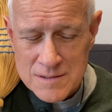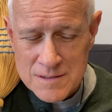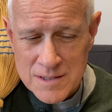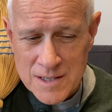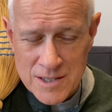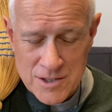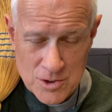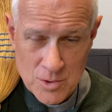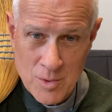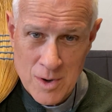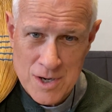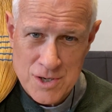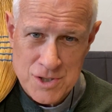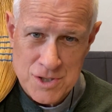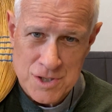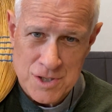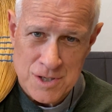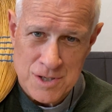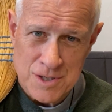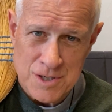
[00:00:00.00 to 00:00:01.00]
into our
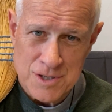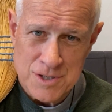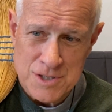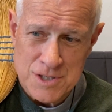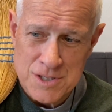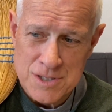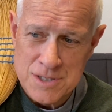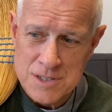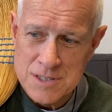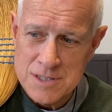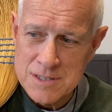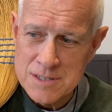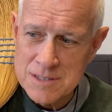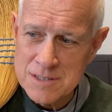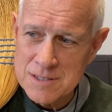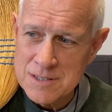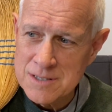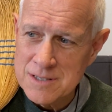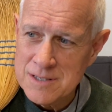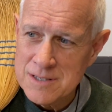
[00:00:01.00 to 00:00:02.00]
church,
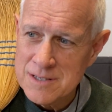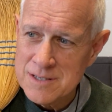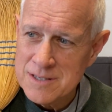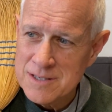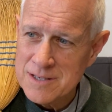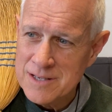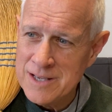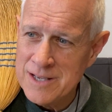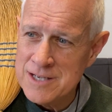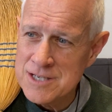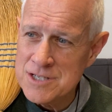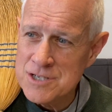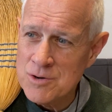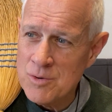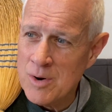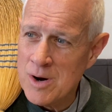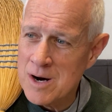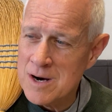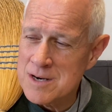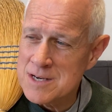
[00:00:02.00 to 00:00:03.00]

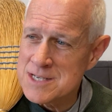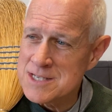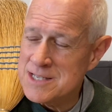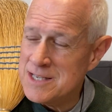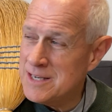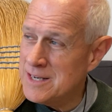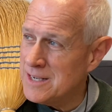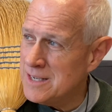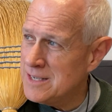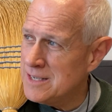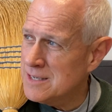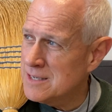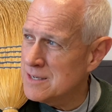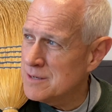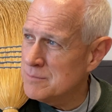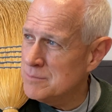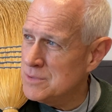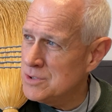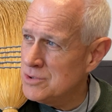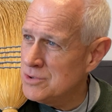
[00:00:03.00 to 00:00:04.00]
into our city
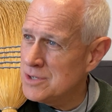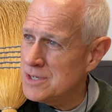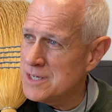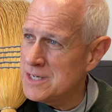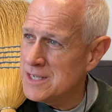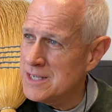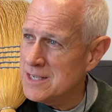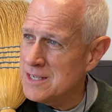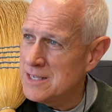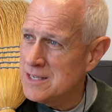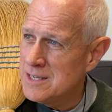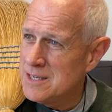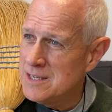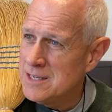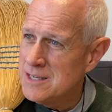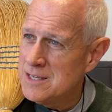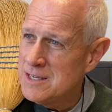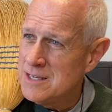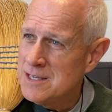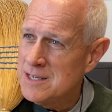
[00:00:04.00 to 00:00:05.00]
community,
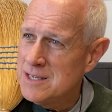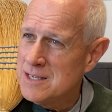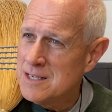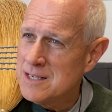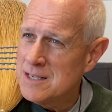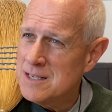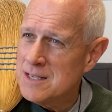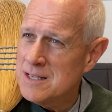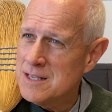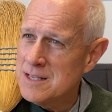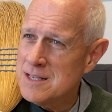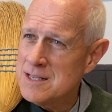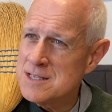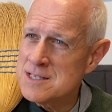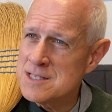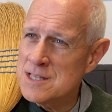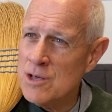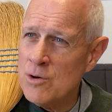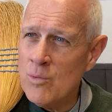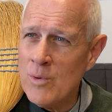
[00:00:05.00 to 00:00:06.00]

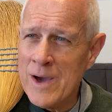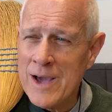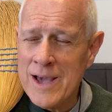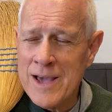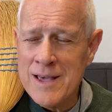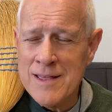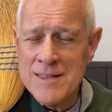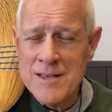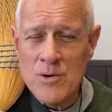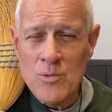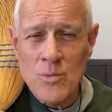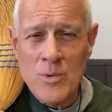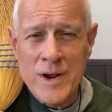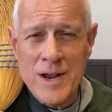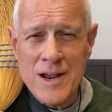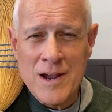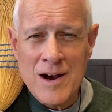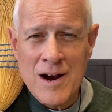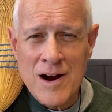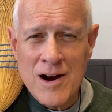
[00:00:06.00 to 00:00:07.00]
is the way that
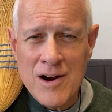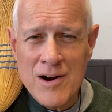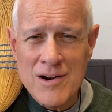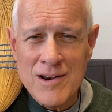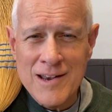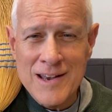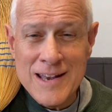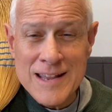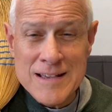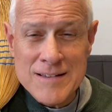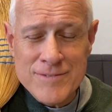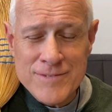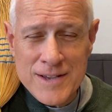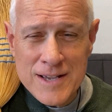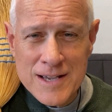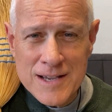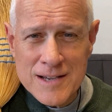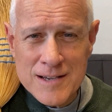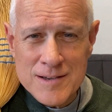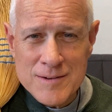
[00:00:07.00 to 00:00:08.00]
we are
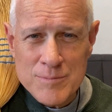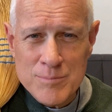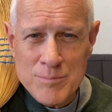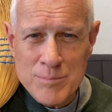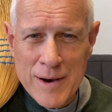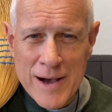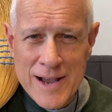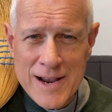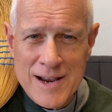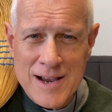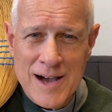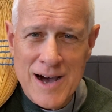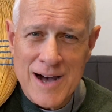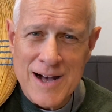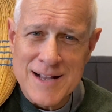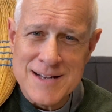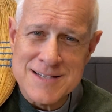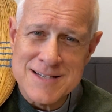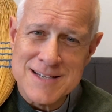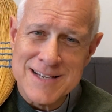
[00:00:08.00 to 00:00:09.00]
living by
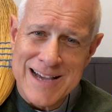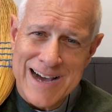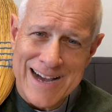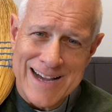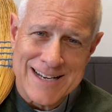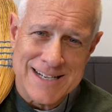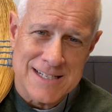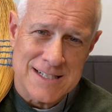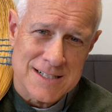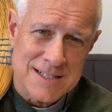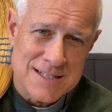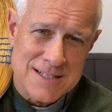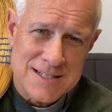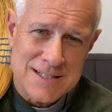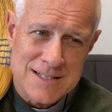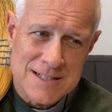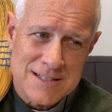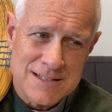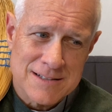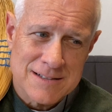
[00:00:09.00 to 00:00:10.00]
God's guidance.